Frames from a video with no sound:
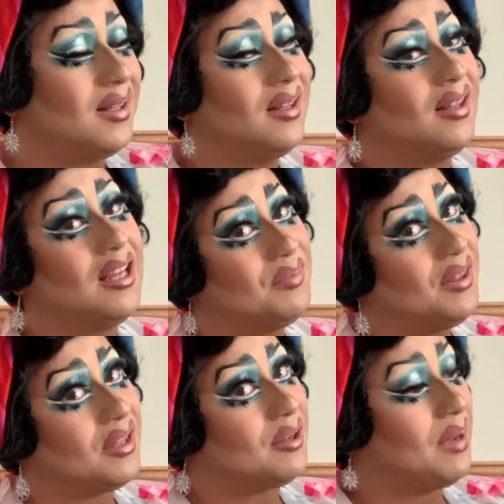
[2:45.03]
"Let me
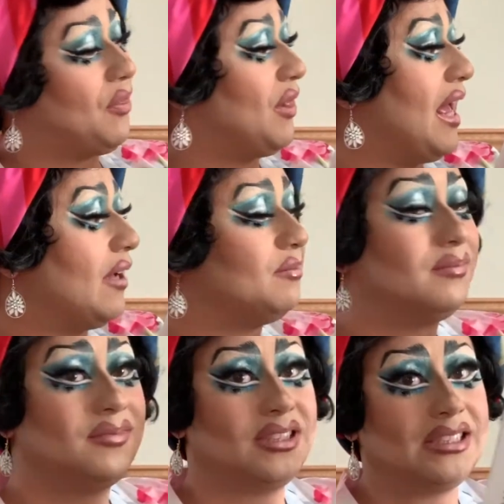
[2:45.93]
think about that,"
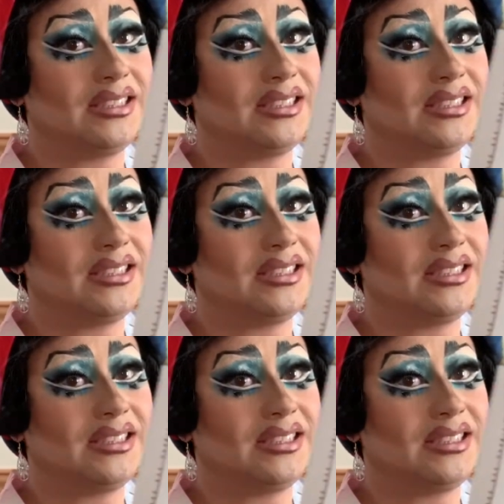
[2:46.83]
she